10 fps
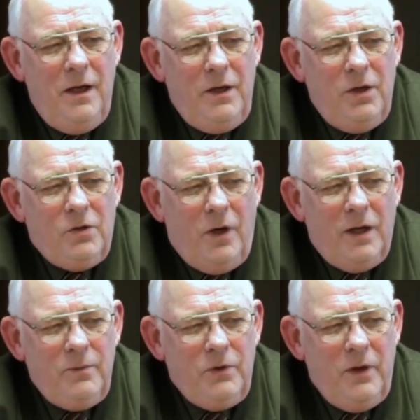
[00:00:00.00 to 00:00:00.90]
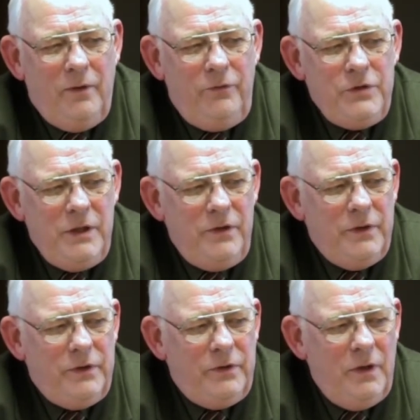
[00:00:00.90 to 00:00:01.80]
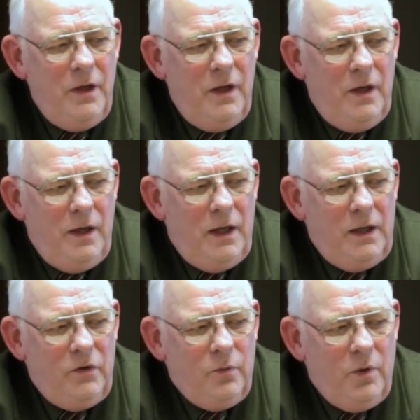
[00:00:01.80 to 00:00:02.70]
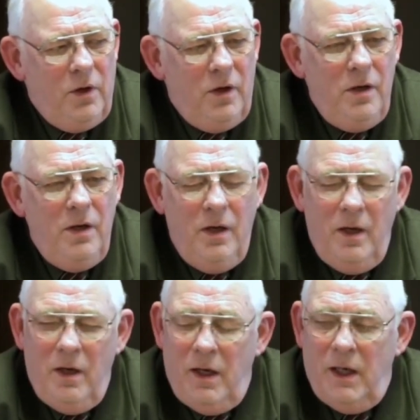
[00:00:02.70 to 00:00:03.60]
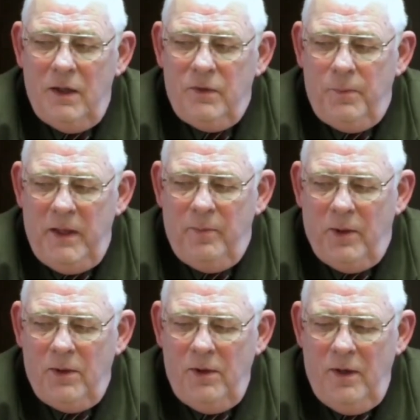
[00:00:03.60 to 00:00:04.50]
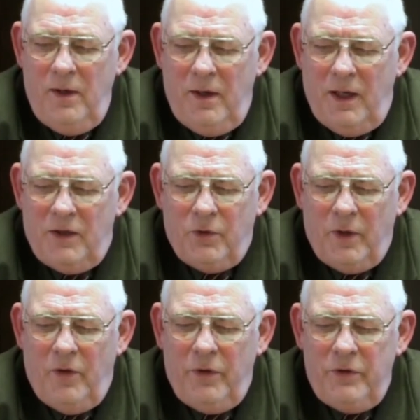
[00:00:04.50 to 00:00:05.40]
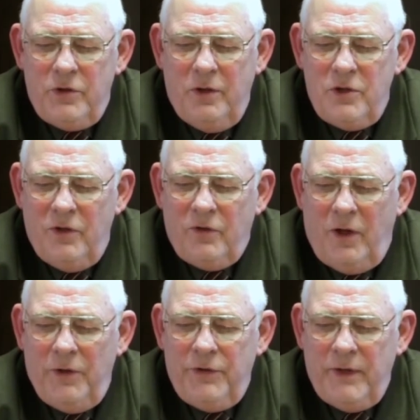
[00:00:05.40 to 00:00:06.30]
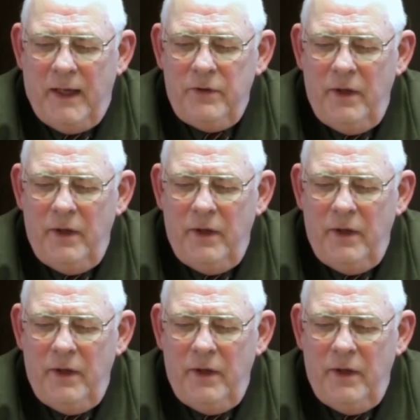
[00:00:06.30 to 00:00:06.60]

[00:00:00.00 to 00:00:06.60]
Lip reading: You taught them to love Jesus and his word and his people, and so now the church is all set.